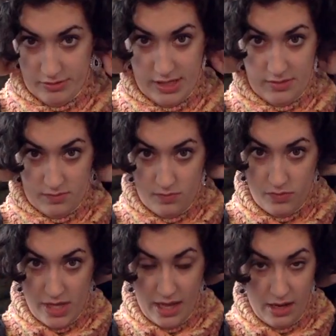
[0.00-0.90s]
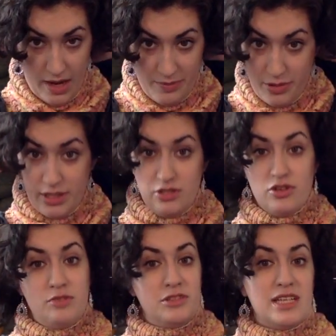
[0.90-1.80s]
weight, and I'm pretty
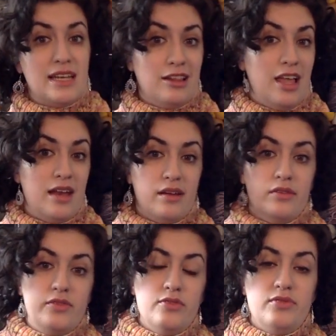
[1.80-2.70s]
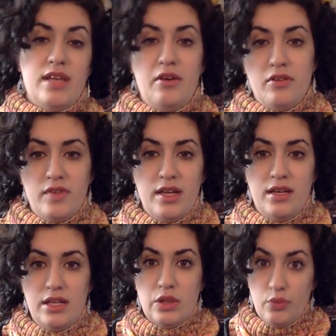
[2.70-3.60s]
sure I'm going to get a lot of use out of it
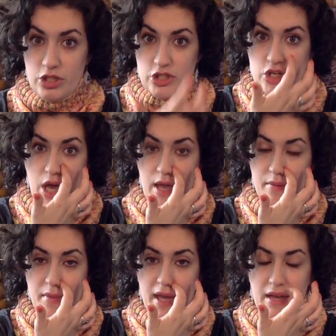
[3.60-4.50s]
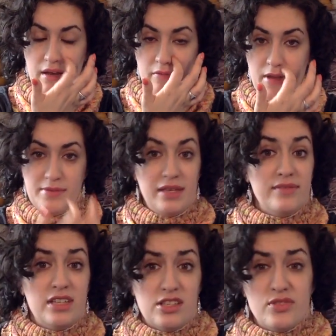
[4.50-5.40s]
in the winter time, and maybe
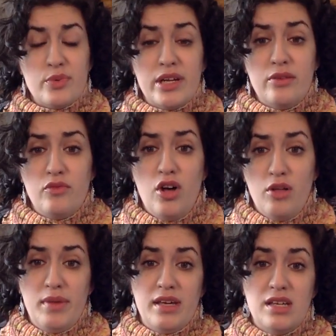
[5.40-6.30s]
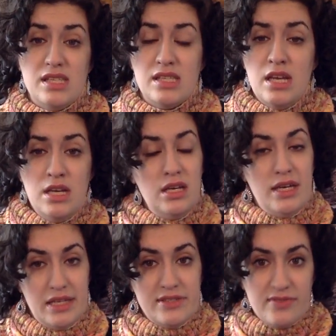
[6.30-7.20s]
even in the spring and fall, because
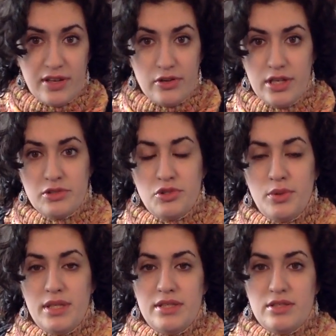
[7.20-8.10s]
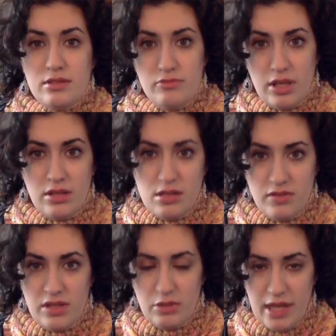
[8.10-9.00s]
it is fingering, so it is
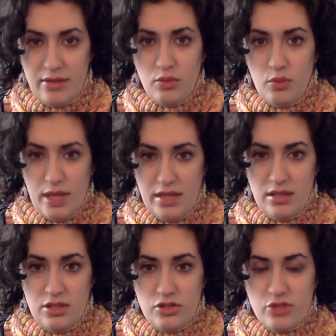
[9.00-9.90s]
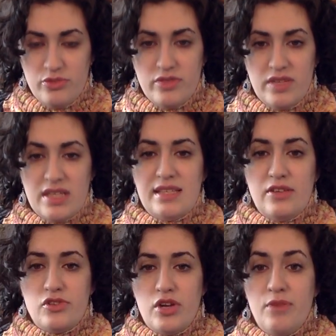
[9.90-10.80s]
relatively lightweight in terms of an
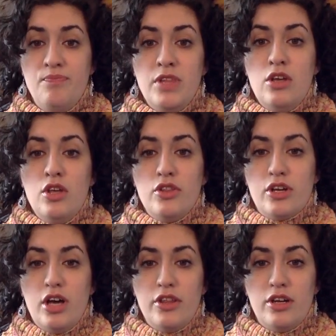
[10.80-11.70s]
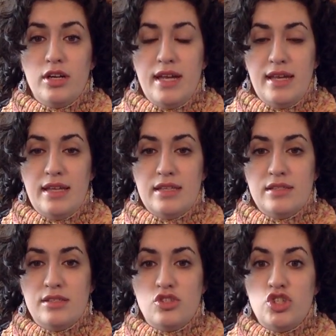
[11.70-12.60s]
accessory. The color
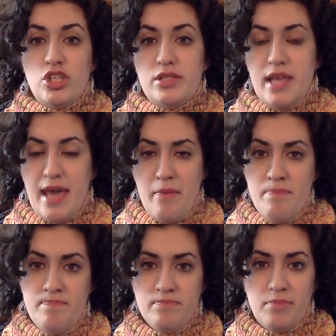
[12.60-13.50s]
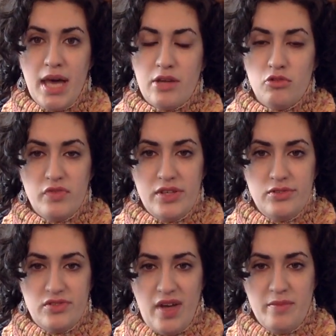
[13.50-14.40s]
is Shazam by Groovy
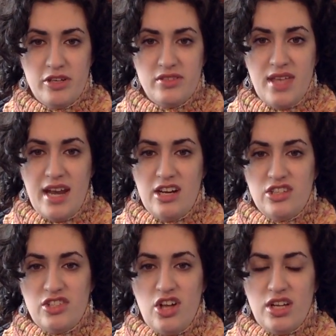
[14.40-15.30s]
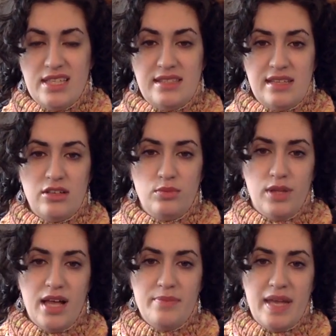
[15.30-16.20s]
Hues Fibers, and it is on a single
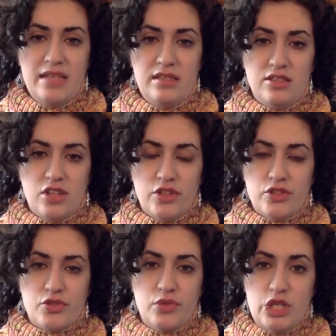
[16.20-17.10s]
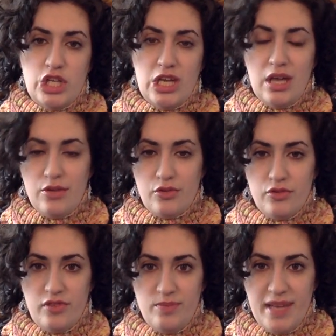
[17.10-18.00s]
ply base. It's on the Squishy and
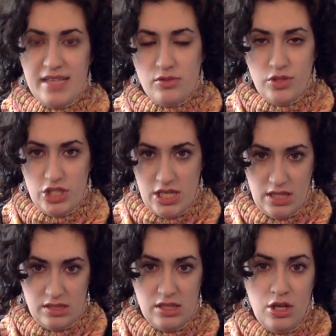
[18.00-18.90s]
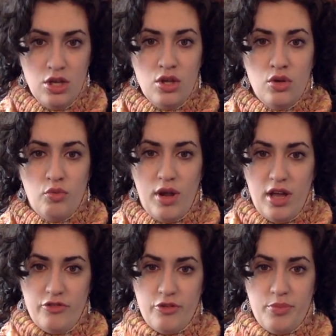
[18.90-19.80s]
Grooven base, which is one
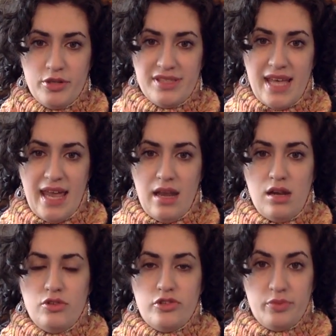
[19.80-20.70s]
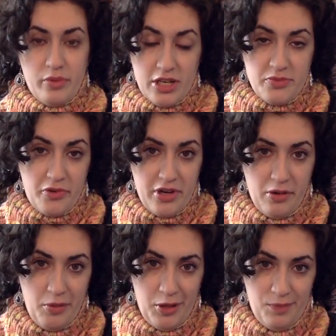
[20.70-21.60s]
hundred percent superwash
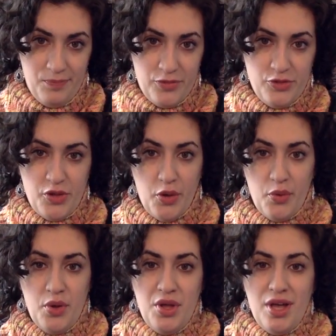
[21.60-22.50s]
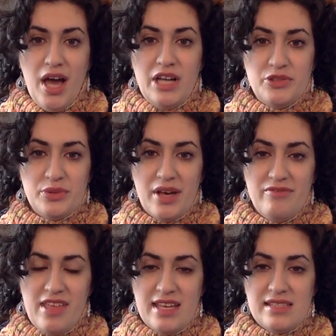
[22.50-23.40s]
merino wool. So I do
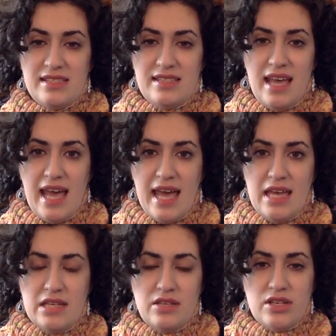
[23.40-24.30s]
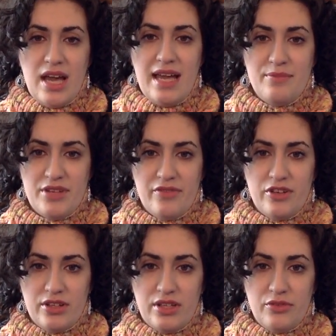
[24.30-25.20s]
love this, and I am
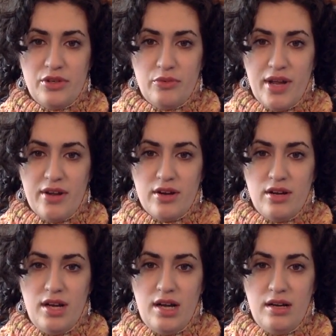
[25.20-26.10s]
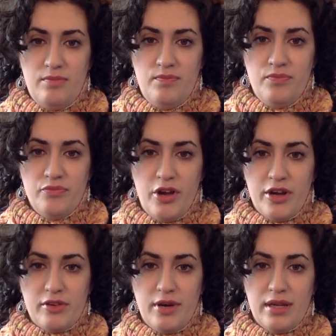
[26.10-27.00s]
definitely going to wear um, wear
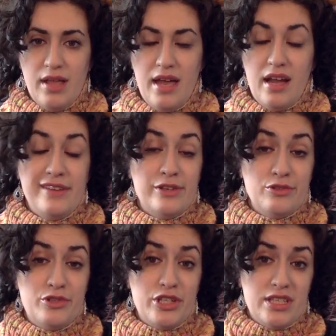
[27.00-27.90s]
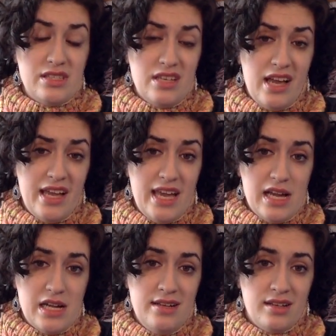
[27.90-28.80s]
it quite a lot. I know she is
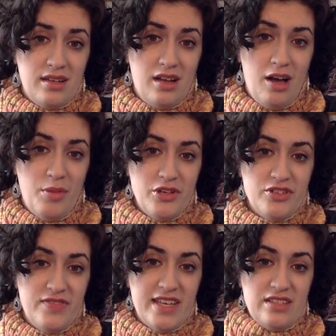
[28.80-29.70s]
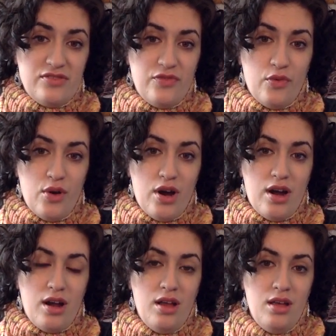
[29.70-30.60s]
dyeing a bunch of this
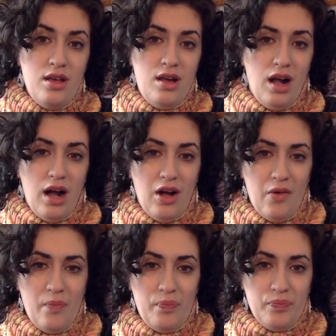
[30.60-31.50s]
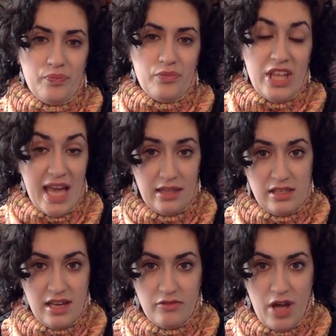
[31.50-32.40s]
for um, the
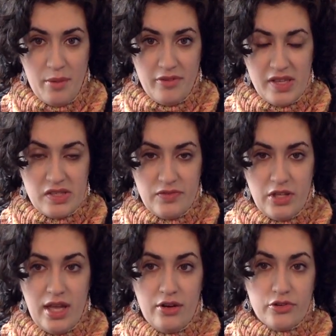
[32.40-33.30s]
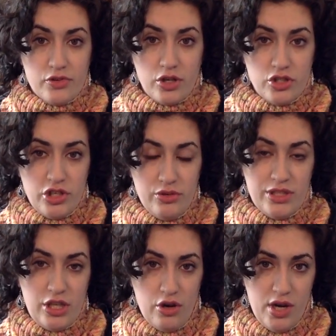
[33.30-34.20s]
Allentown Fiber Festival and her trunk show at
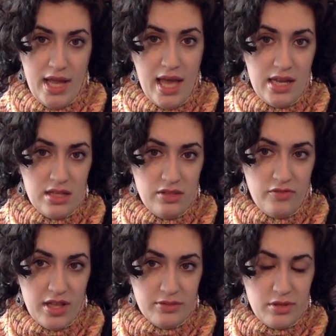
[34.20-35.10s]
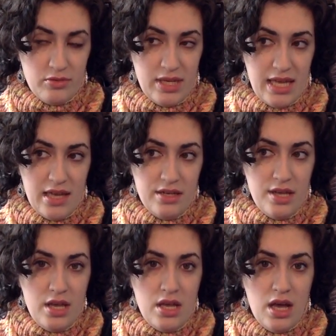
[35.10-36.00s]
the Yarn Addict the following weekend.
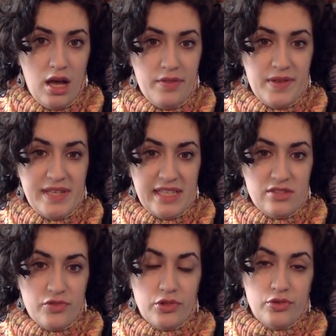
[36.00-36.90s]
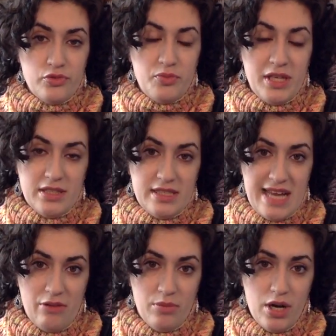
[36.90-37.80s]
Uh, the dates for those will be in the
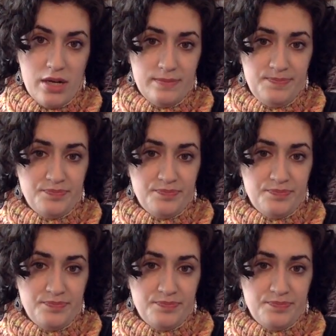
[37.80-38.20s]
down bar,